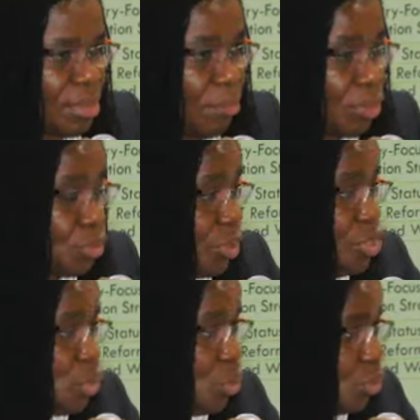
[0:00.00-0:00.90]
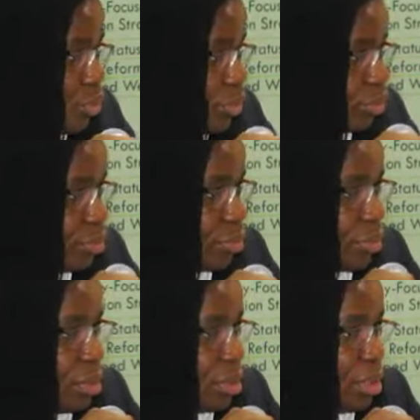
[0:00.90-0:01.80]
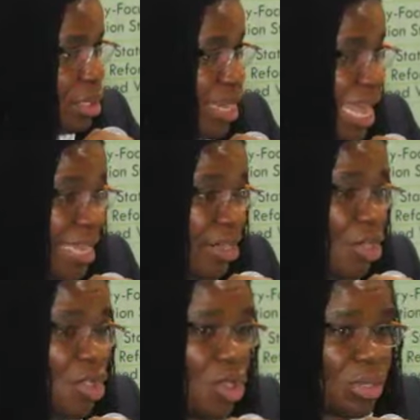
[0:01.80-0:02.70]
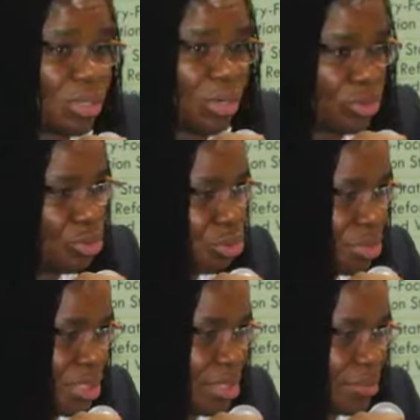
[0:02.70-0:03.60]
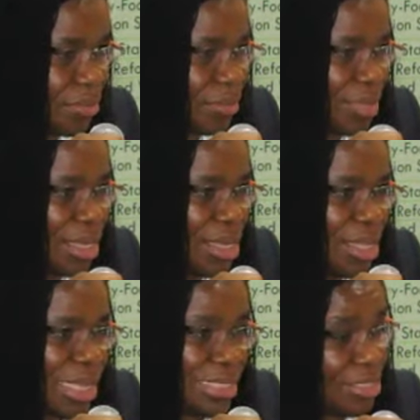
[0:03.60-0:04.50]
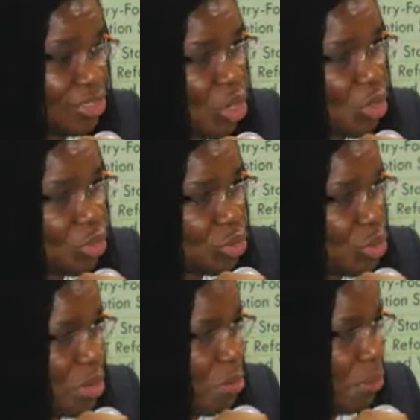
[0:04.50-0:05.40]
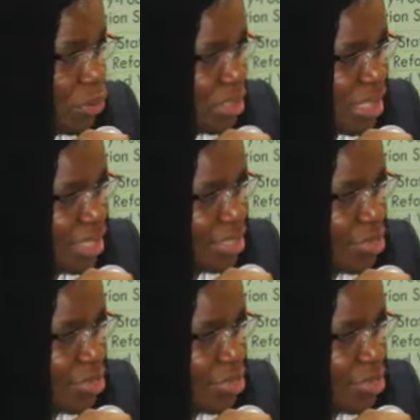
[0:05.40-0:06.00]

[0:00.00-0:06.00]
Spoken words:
But we know, like all countries, that it is also important